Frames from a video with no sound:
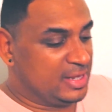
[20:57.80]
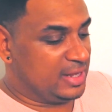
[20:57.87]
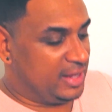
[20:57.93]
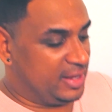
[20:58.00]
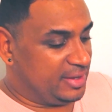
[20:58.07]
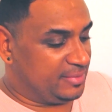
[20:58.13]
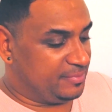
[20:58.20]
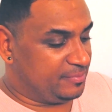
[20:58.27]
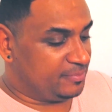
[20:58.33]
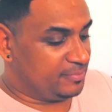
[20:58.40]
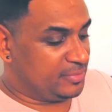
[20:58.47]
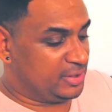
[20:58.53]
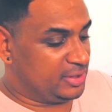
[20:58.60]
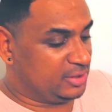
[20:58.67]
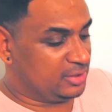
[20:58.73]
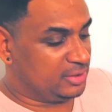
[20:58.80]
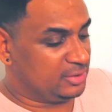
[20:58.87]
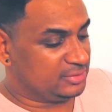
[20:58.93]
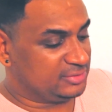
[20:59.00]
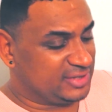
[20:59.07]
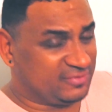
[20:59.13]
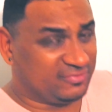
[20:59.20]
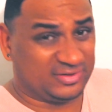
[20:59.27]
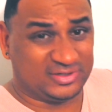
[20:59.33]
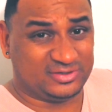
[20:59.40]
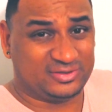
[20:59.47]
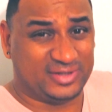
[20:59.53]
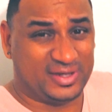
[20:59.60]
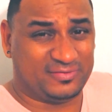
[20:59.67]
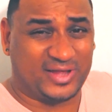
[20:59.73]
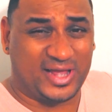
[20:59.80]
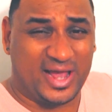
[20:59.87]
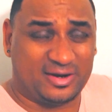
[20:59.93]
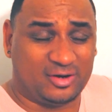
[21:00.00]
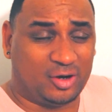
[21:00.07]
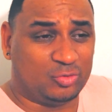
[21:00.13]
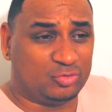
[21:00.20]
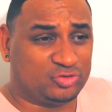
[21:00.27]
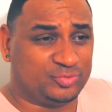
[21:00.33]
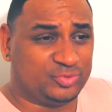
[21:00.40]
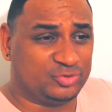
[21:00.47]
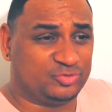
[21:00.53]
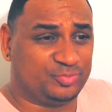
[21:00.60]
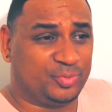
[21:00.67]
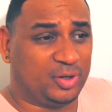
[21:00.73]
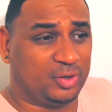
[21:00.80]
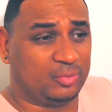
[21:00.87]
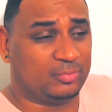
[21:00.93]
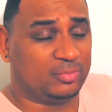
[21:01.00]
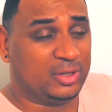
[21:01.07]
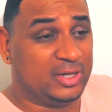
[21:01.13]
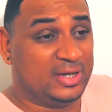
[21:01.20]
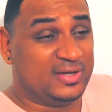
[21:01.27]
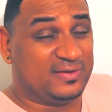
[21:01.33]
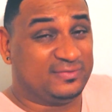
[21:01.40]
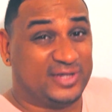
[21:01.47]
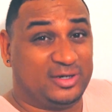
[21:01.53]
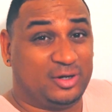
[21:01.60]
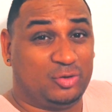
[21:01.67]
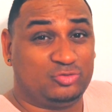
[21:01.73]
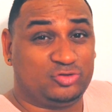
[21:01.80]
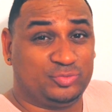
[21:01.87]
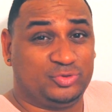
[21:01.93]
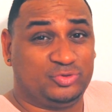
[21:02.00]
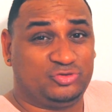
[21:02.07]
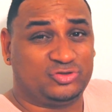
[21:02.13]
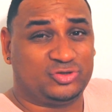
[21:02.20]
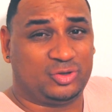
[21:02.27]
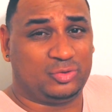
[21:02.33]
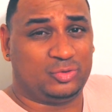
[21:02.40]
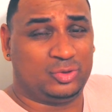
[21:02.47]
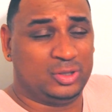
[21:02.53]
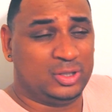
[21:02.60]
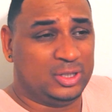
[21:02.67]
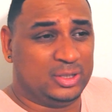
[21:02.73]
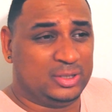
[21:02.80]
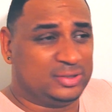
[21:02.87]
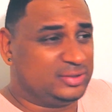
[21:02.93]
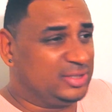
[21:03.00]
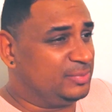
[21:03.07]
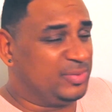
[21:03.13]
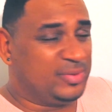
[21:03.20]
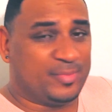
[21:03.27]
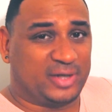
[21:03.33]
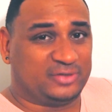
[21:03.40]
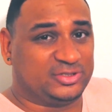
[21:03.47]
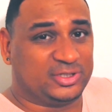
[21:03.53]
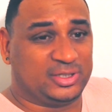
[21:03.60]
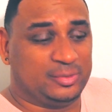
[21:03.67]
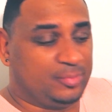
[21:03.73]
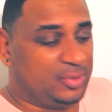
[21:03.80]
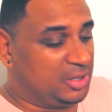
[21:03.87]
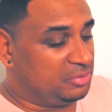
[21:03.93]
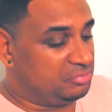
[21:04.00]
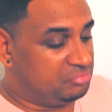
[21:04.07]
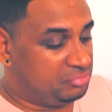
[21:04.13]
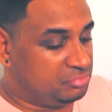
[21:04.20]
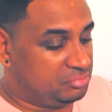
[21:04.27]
Definitely, if they had an Ultra Boost bottom, if they had an Ultra Boost sole, they'd be magic, but